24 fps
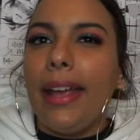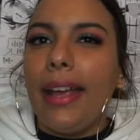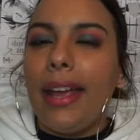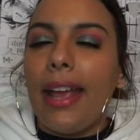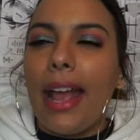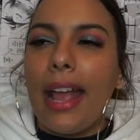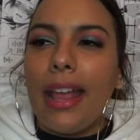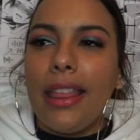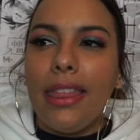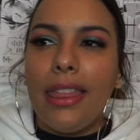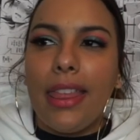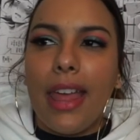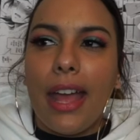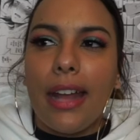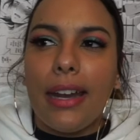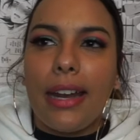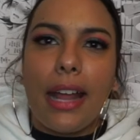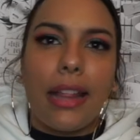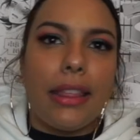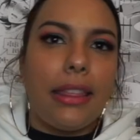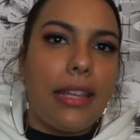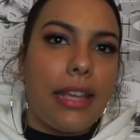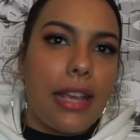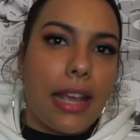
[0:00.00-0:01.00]
And then
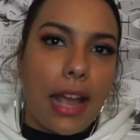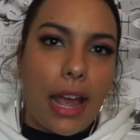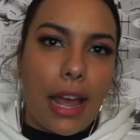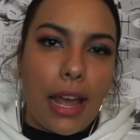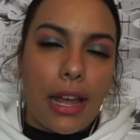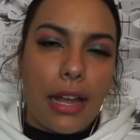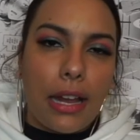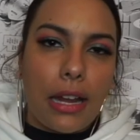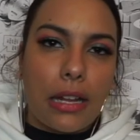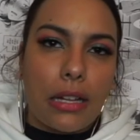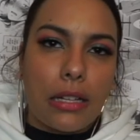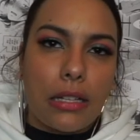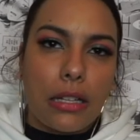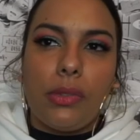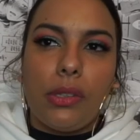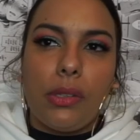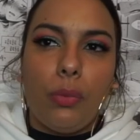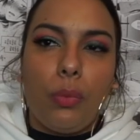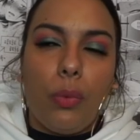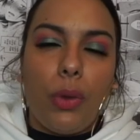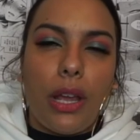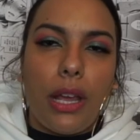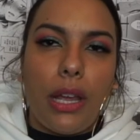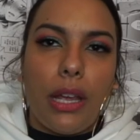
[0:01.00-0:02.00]
at the end,
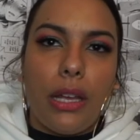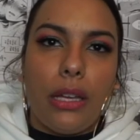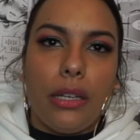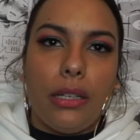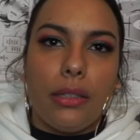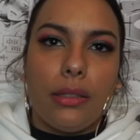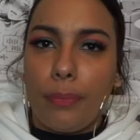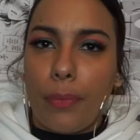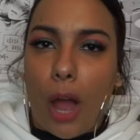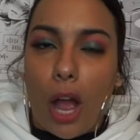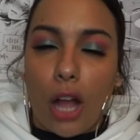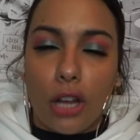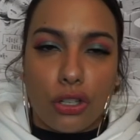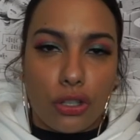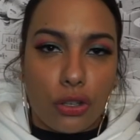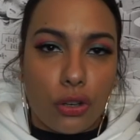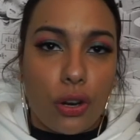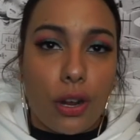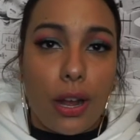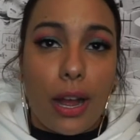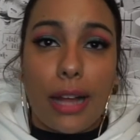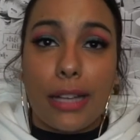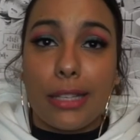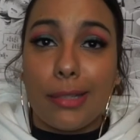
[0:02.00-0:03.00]
when
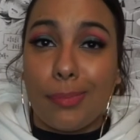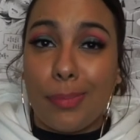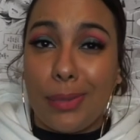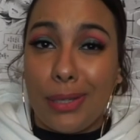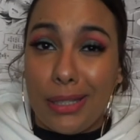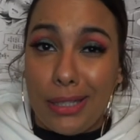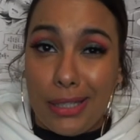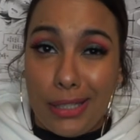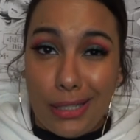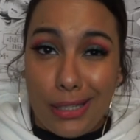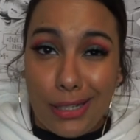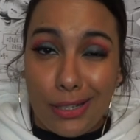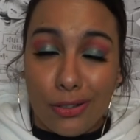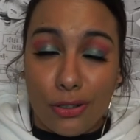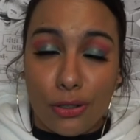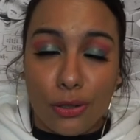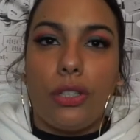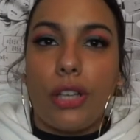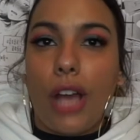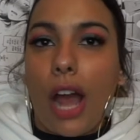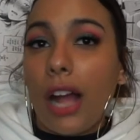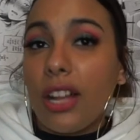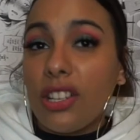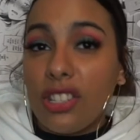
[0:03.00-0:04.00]
Ashura has been
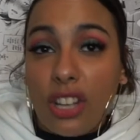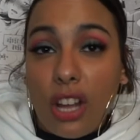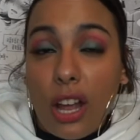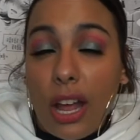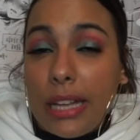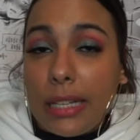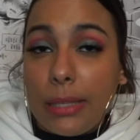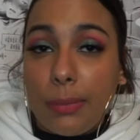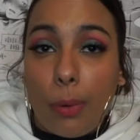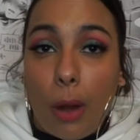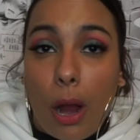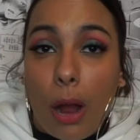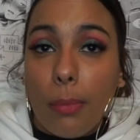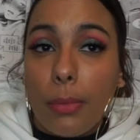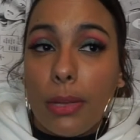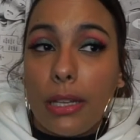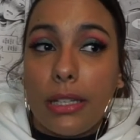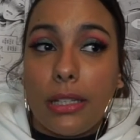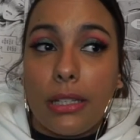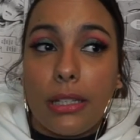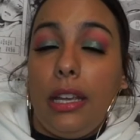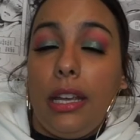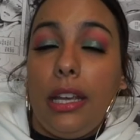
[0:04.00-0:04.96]
sealed, Yasha has promised,